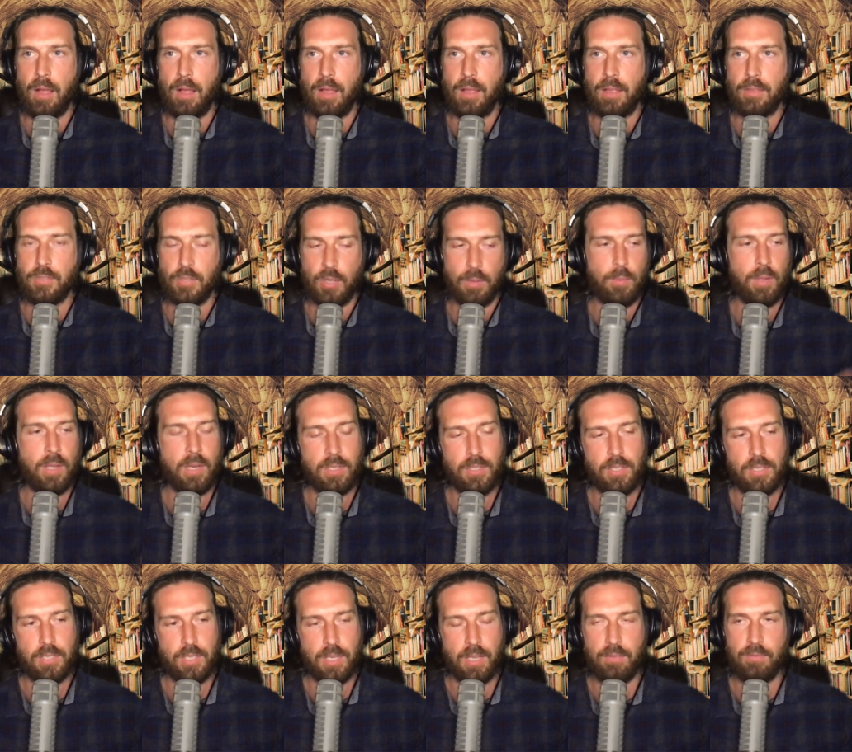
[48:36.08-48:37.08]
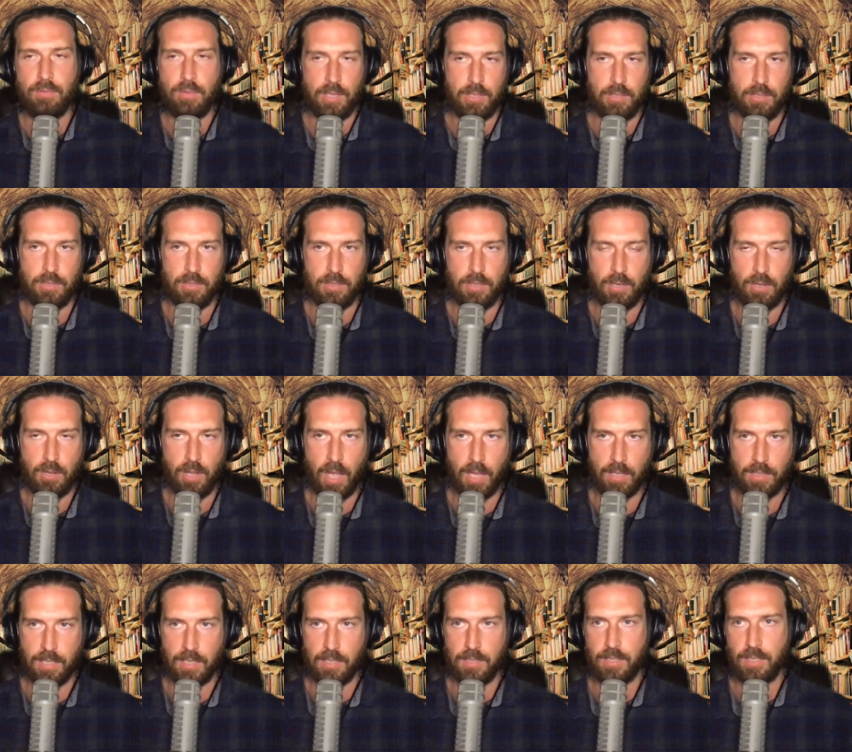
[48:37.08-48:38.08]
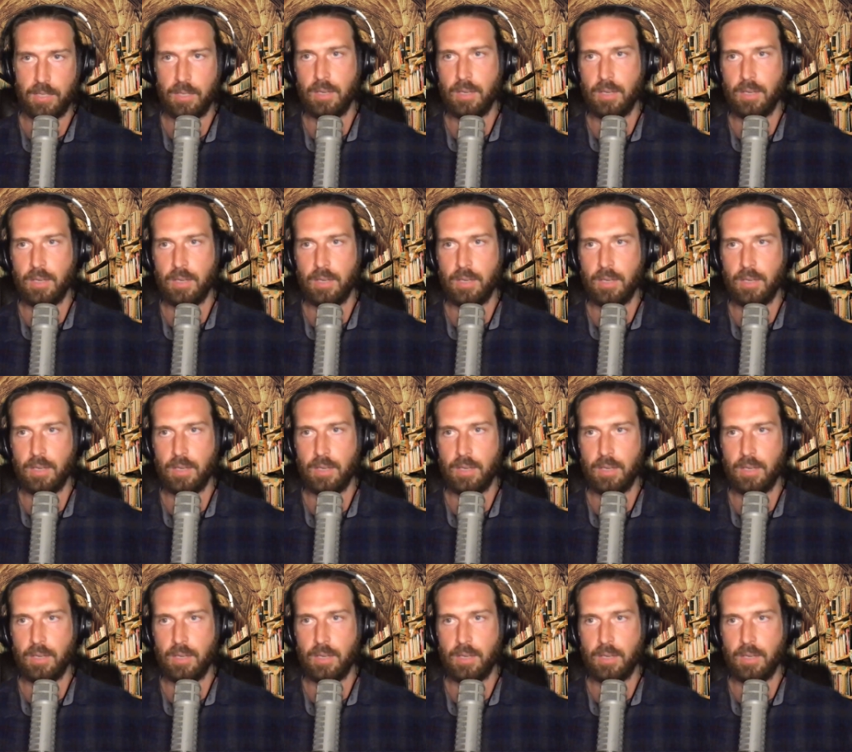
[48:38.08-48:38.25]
so I'm going to just give the listeners a little context here.